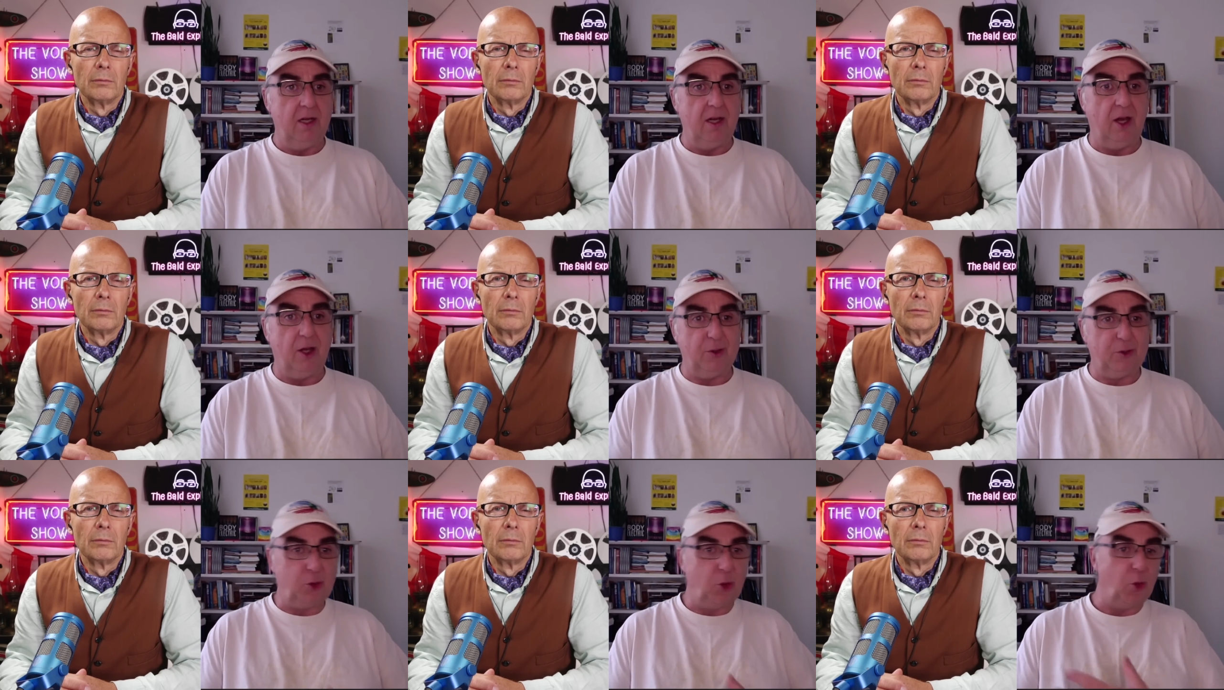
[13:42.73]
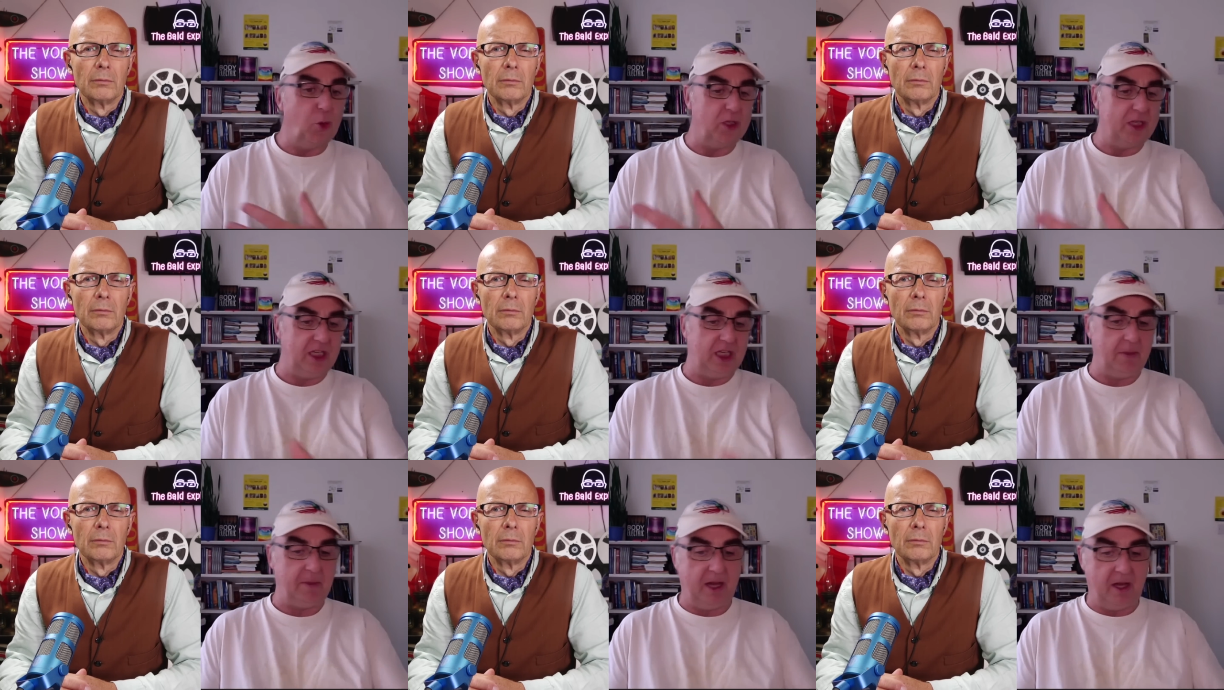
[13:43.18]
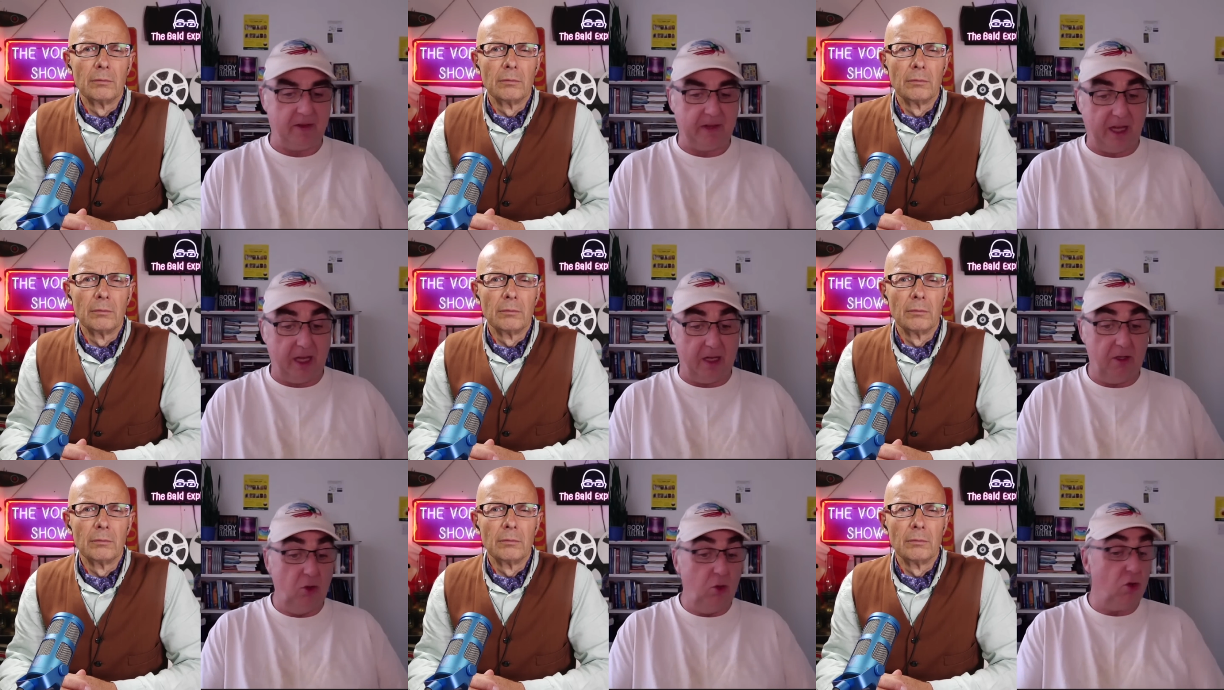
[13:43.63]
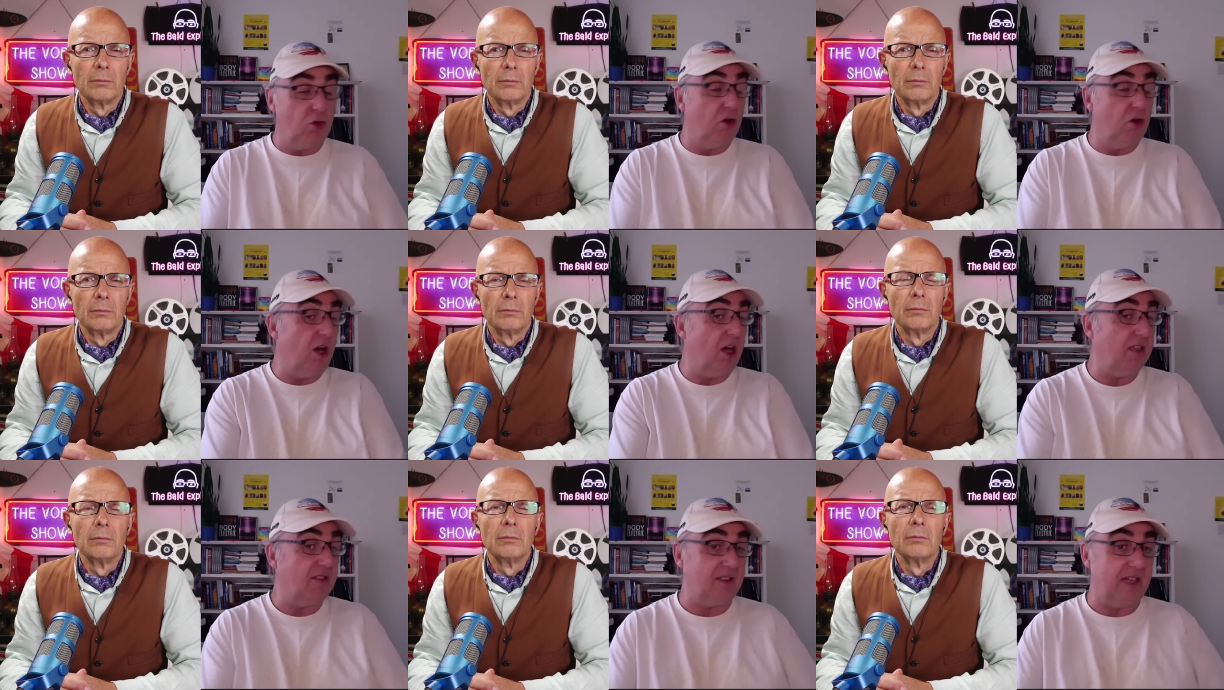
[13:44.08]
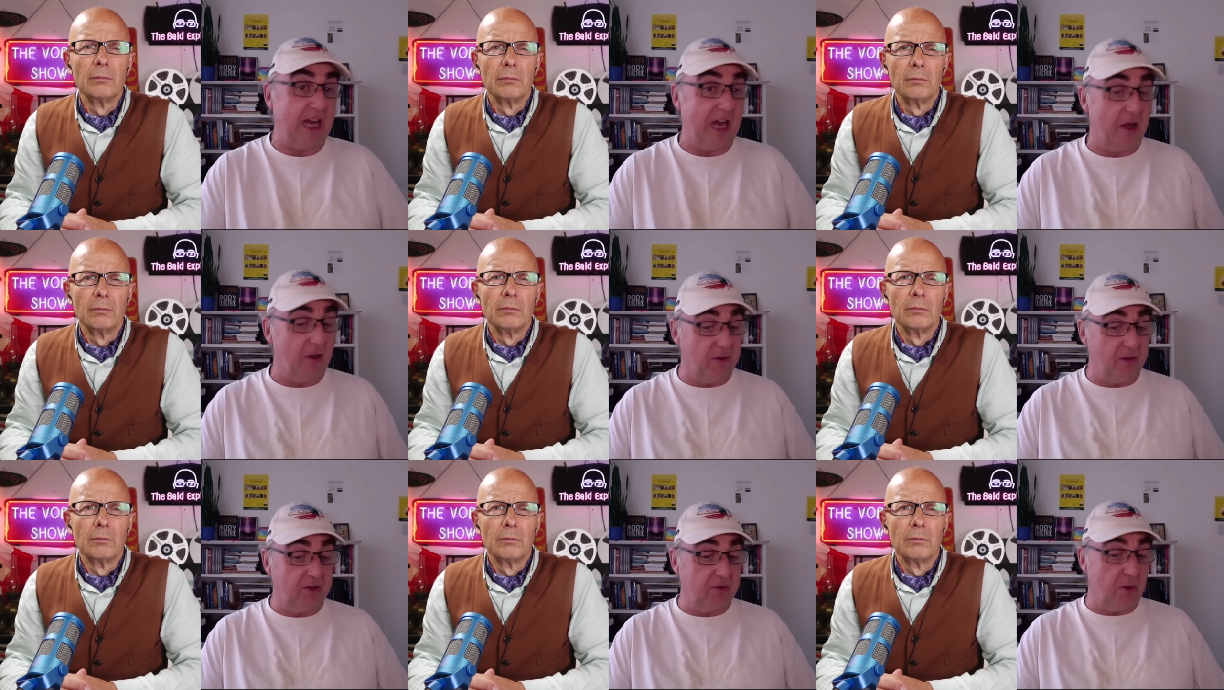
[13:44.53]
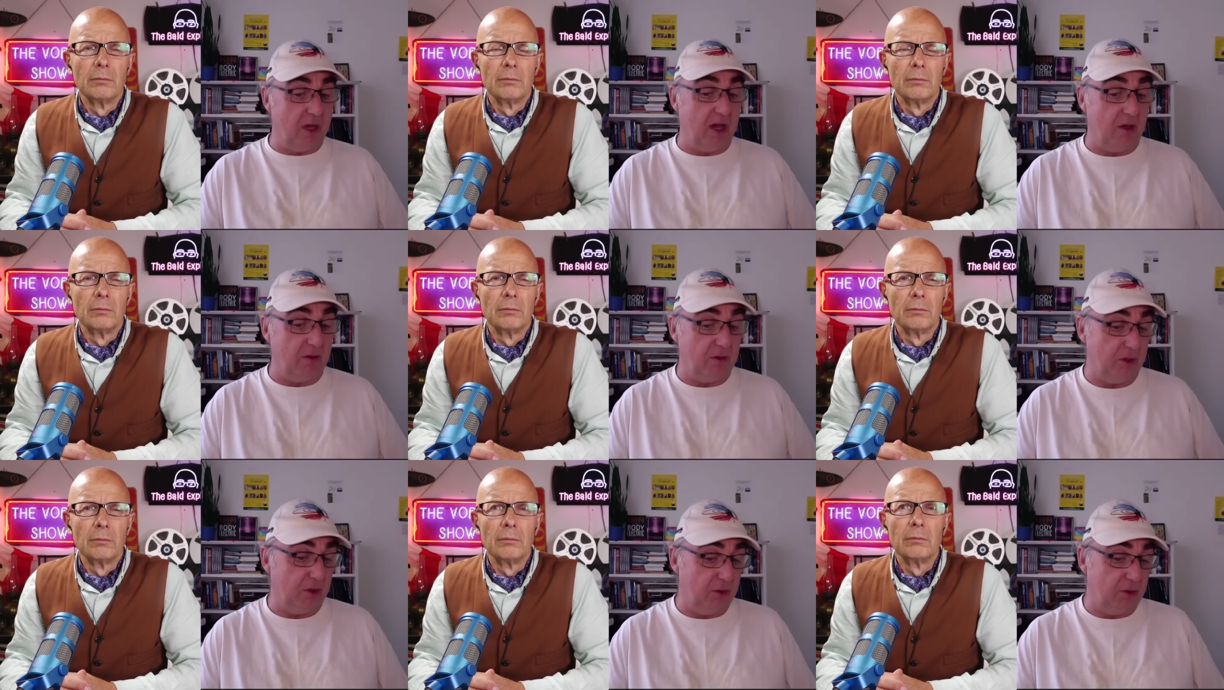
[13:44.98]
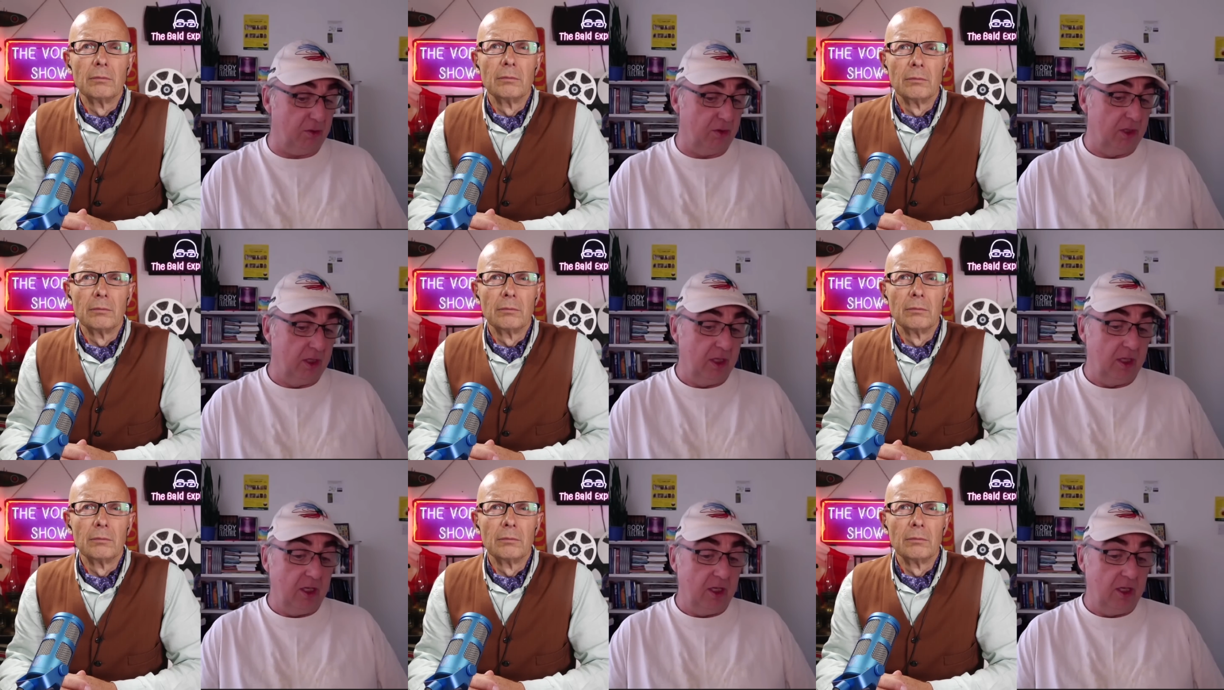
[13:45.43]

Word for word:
Speaker 1: are talking about that. Laura Eisenhower, as well, who